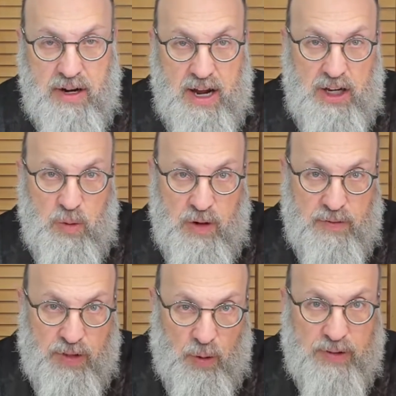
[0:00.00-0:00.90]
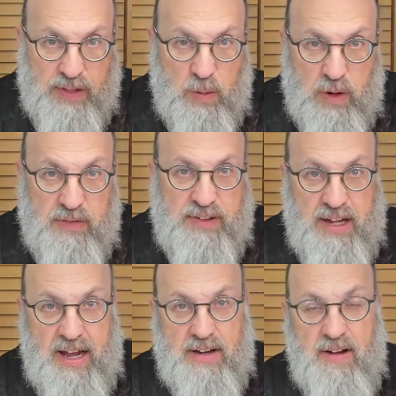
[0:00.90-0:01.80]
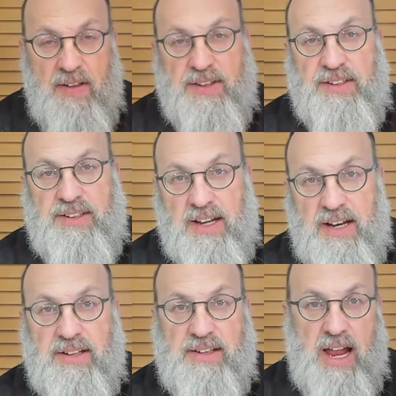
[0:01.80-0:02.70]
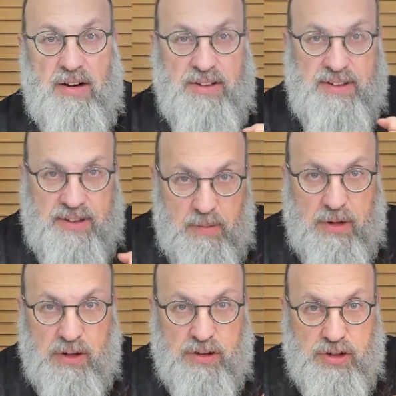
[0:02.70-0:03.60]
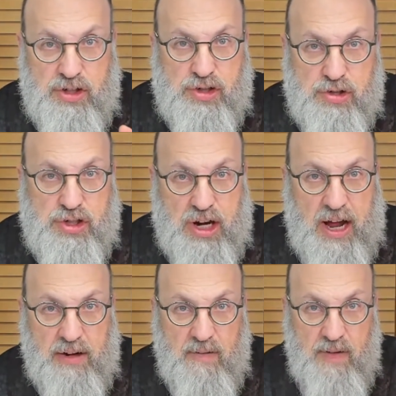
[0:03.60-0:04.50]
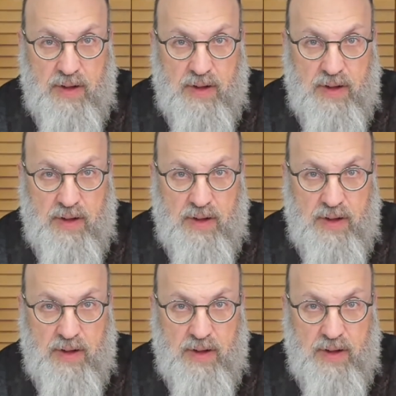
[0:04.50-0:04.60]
and you would have thought they would have said cities that are similar to Shushan.